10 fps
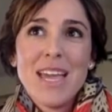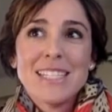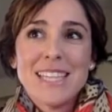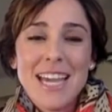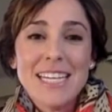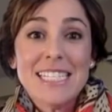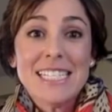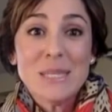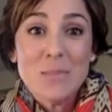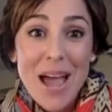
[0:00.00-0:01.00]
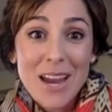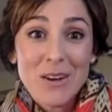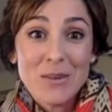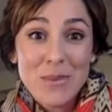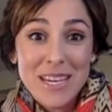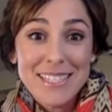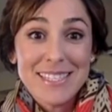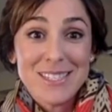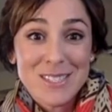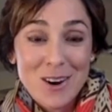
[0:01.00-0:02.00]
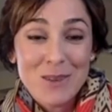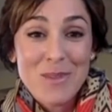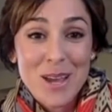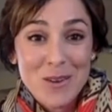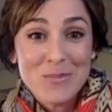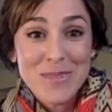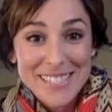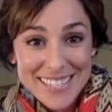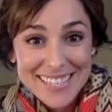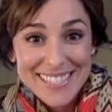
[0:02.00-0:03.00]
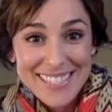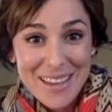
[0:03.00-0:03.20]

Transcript: Titan inspired me to start my own business.